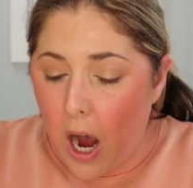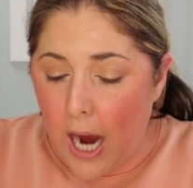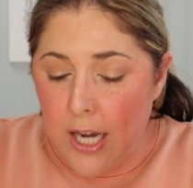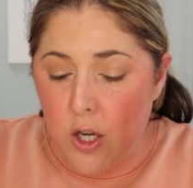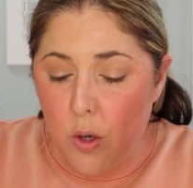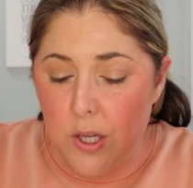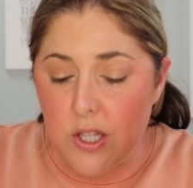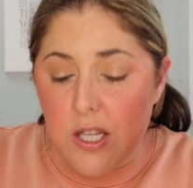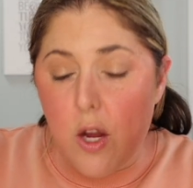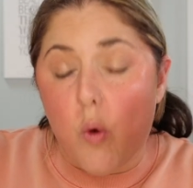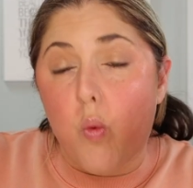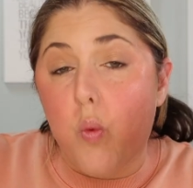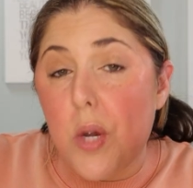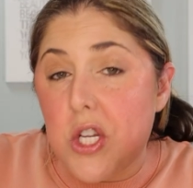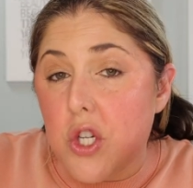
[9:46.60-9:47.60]
I noticed the
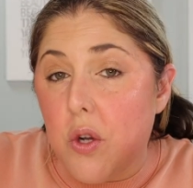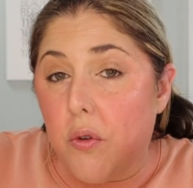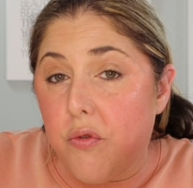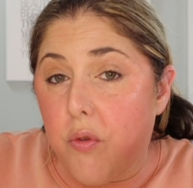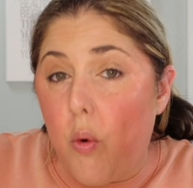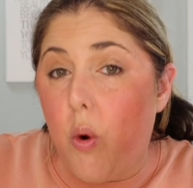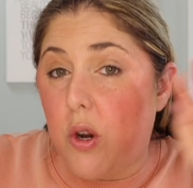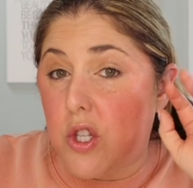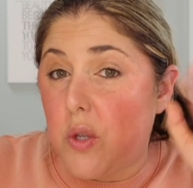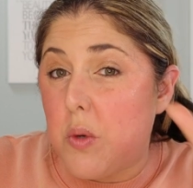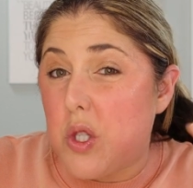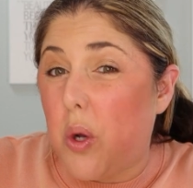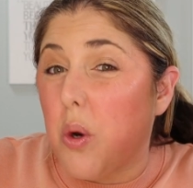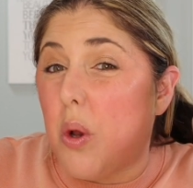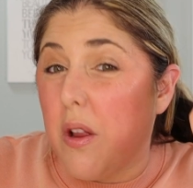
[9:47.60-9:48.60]
original 4, so a
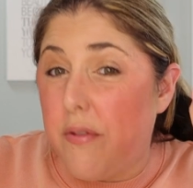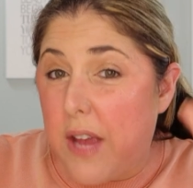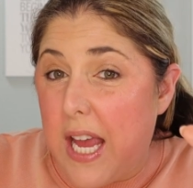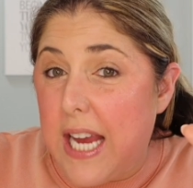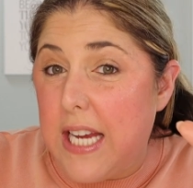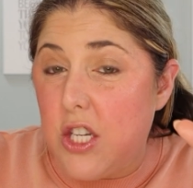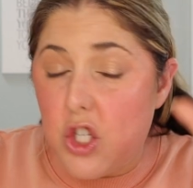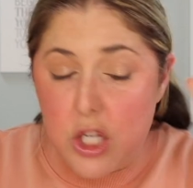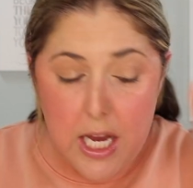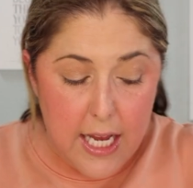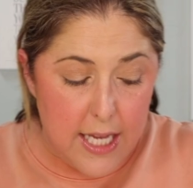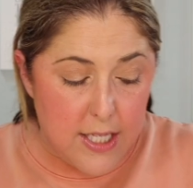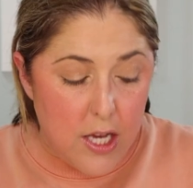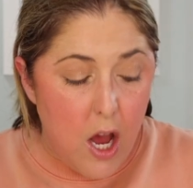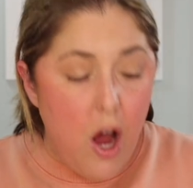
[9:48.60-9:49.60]
total of 8
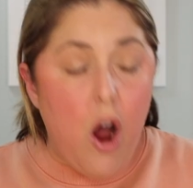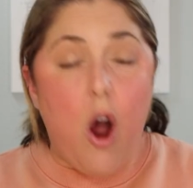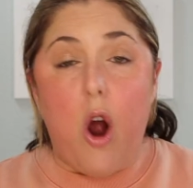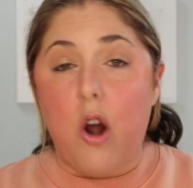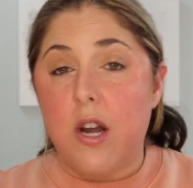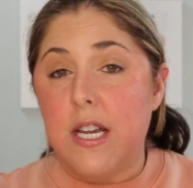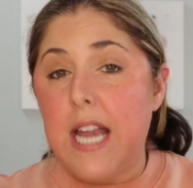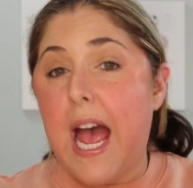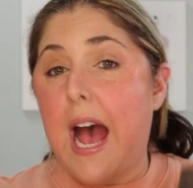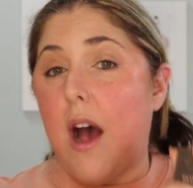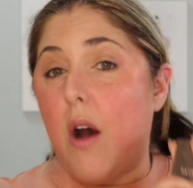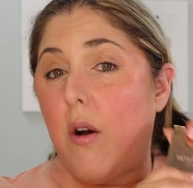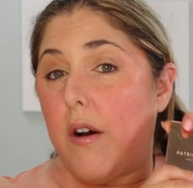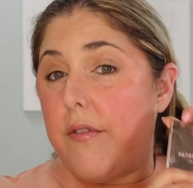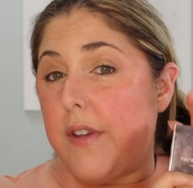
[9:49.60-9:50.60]
shades are
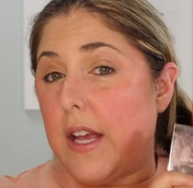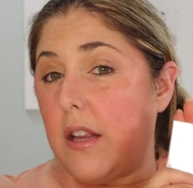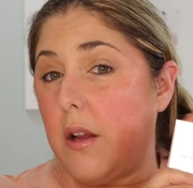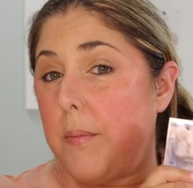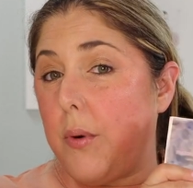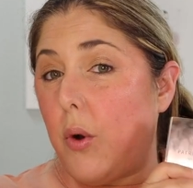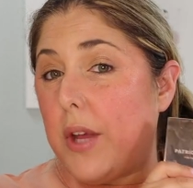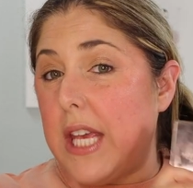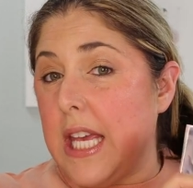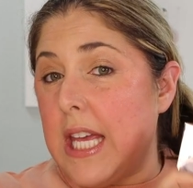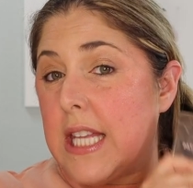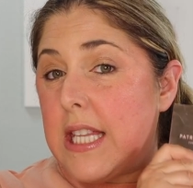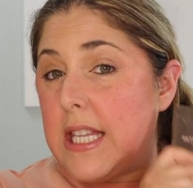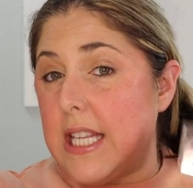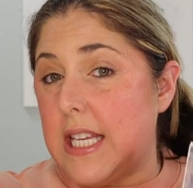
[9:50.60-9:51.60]
now available
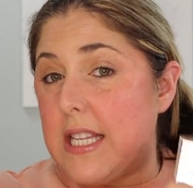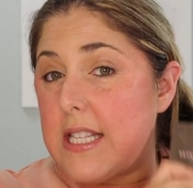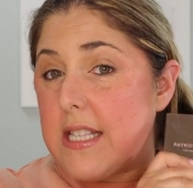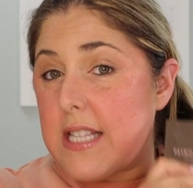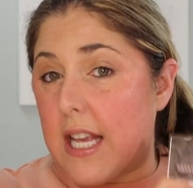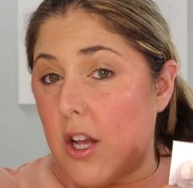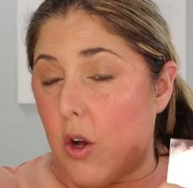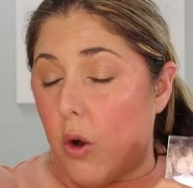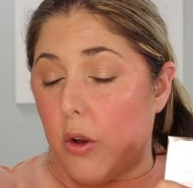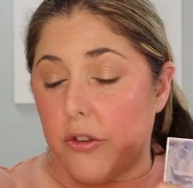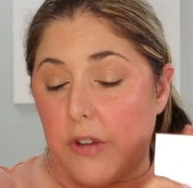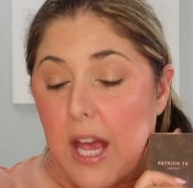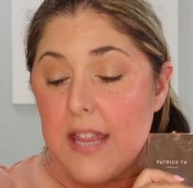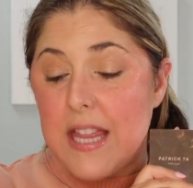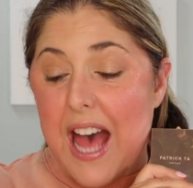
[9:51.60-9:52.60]
in these singles,
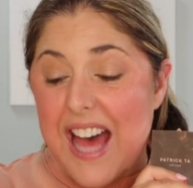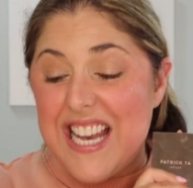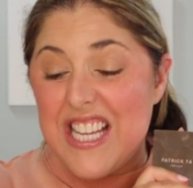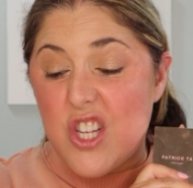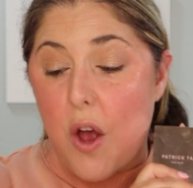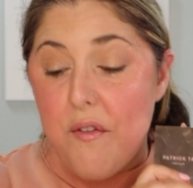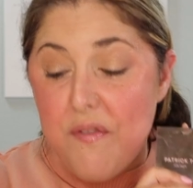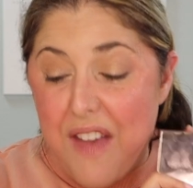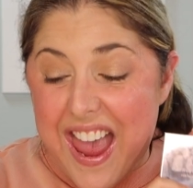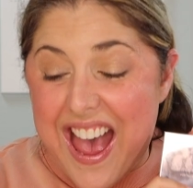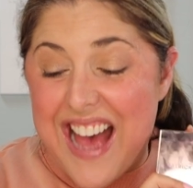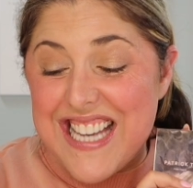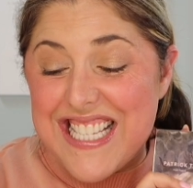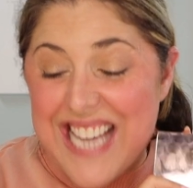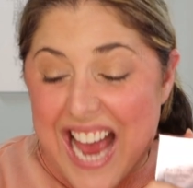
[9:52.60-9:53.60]
and that is
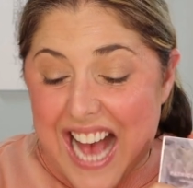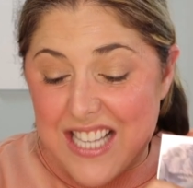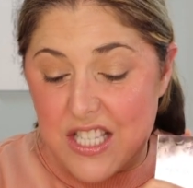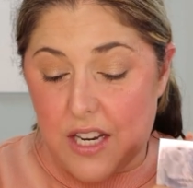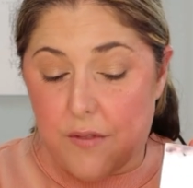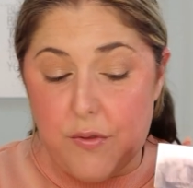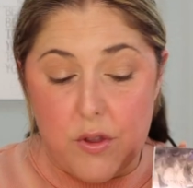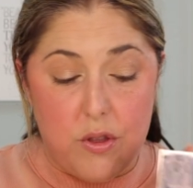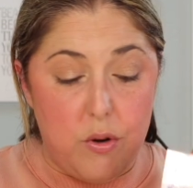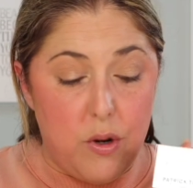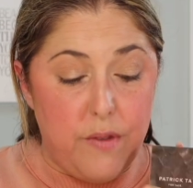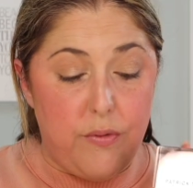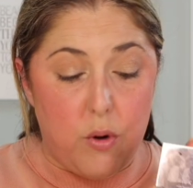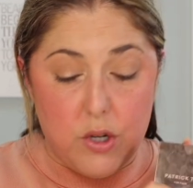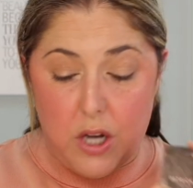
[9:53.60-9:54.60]
fantastic for
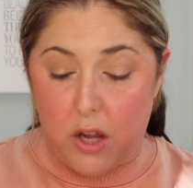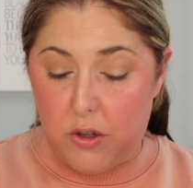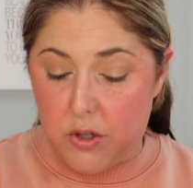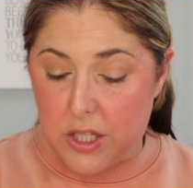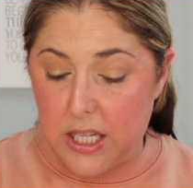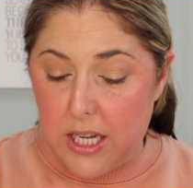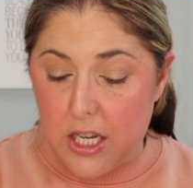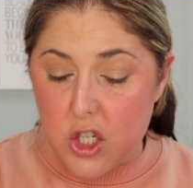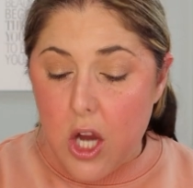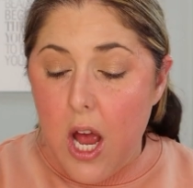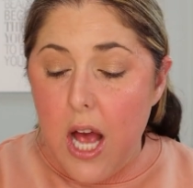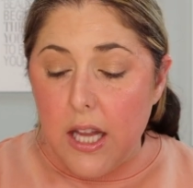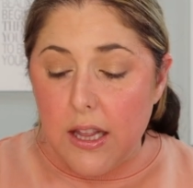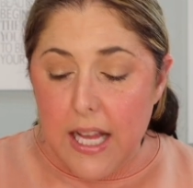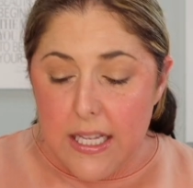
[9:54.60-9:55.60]
$34 each.
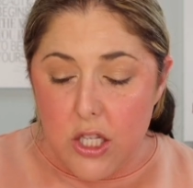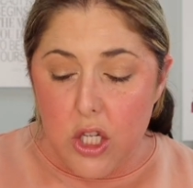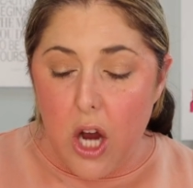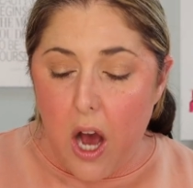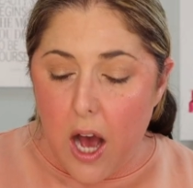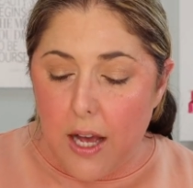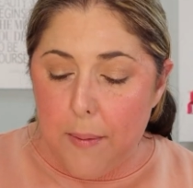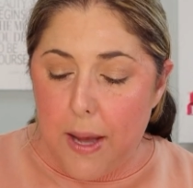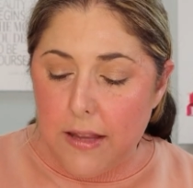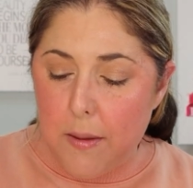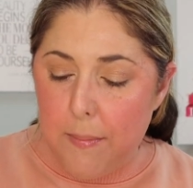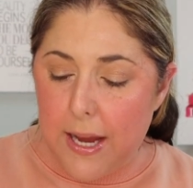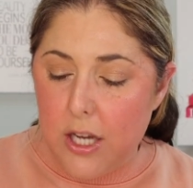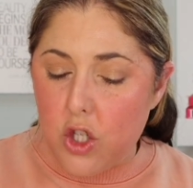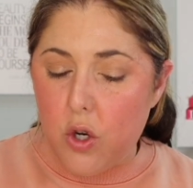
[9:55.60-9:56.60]
Let's talk about the
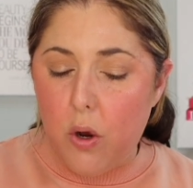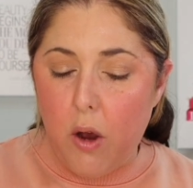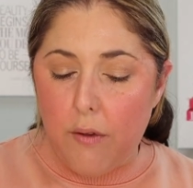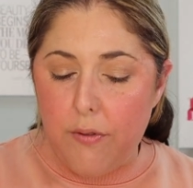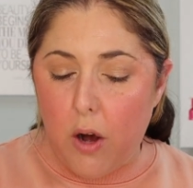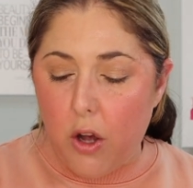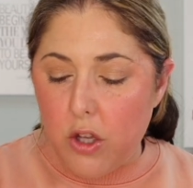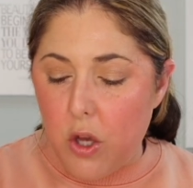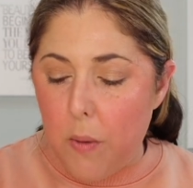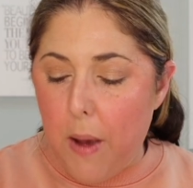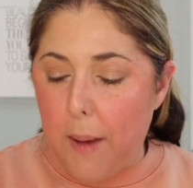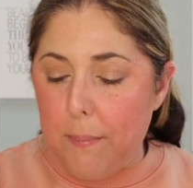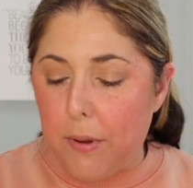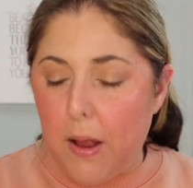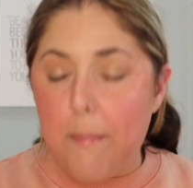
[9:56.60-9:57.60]
Major Volume
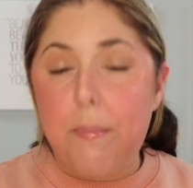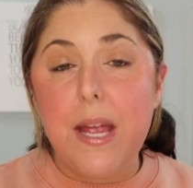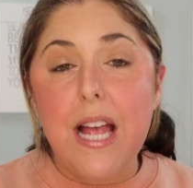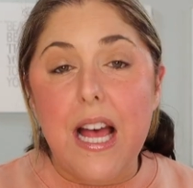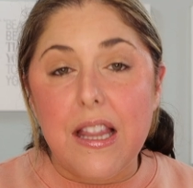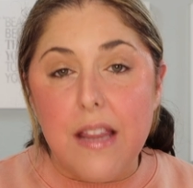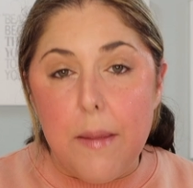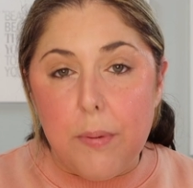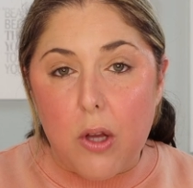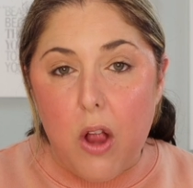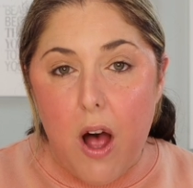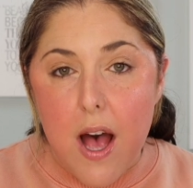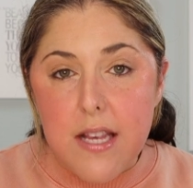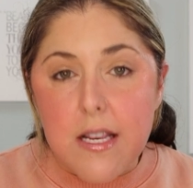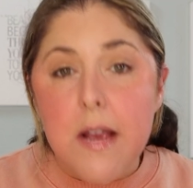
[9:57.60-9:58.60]
Plumping Lip
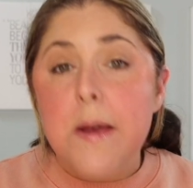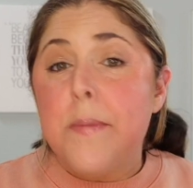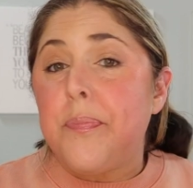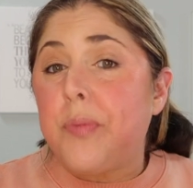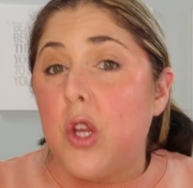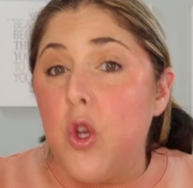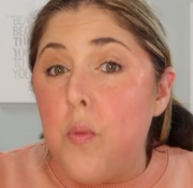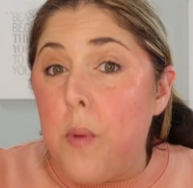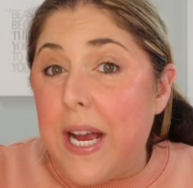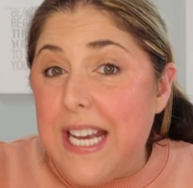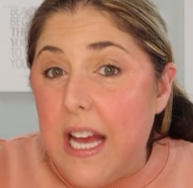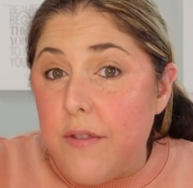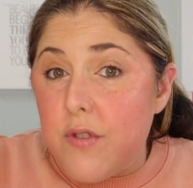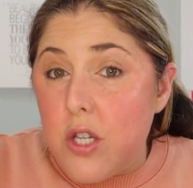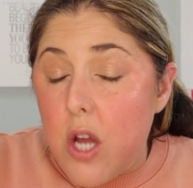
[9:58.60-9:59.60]
Gloss. You might
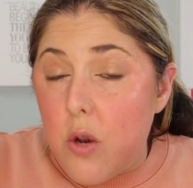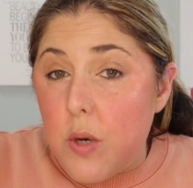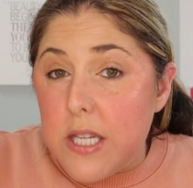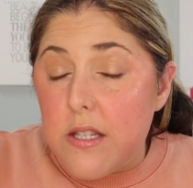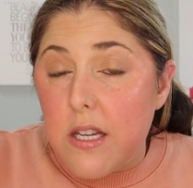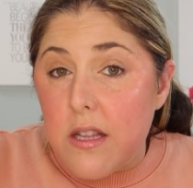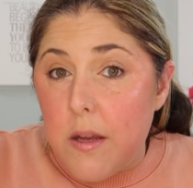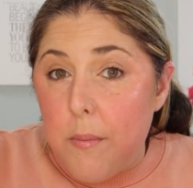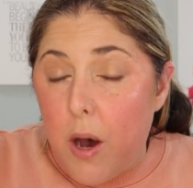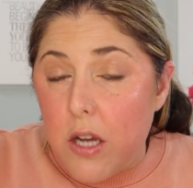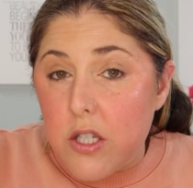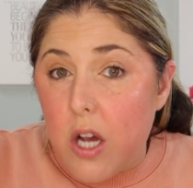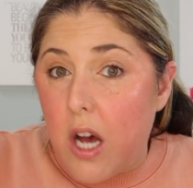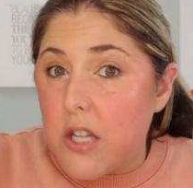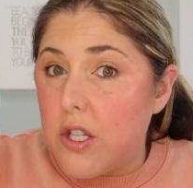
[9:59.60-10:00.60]
have noticed in the
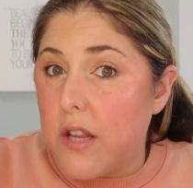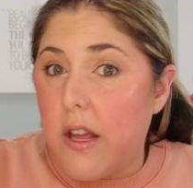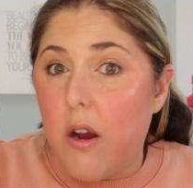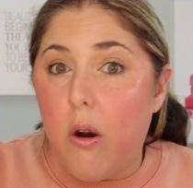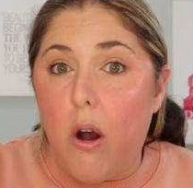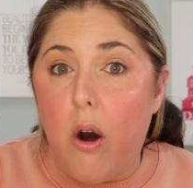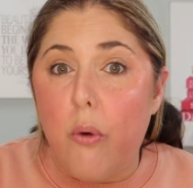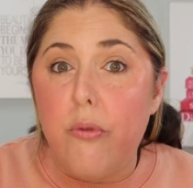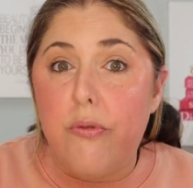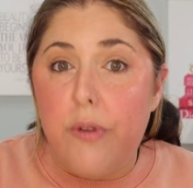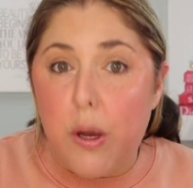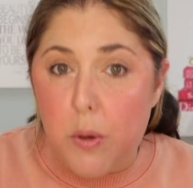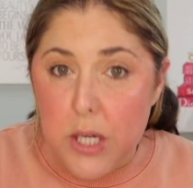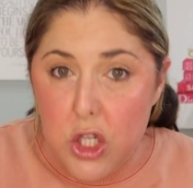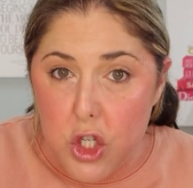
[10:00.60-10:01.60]
montage that they are all
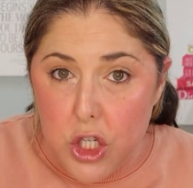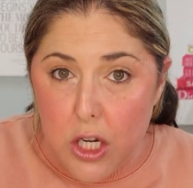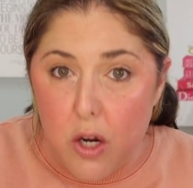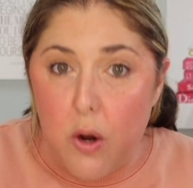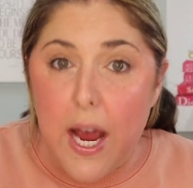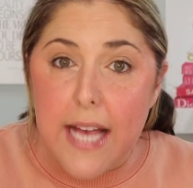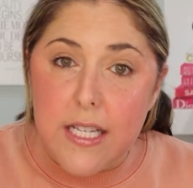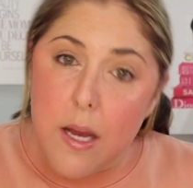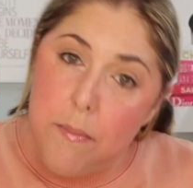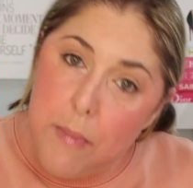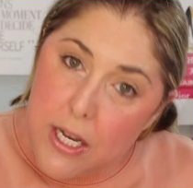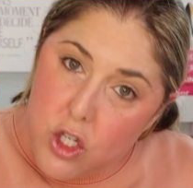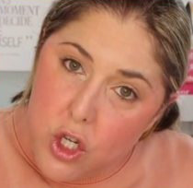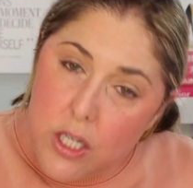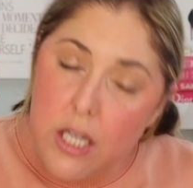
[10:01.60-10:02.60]
very sheer, as I
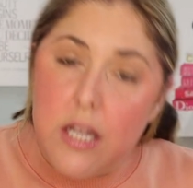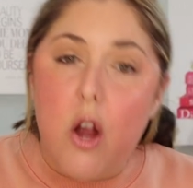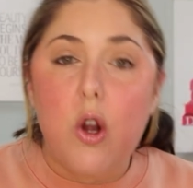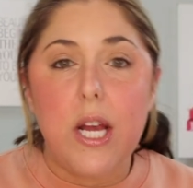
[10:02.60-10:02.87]
mentioned in our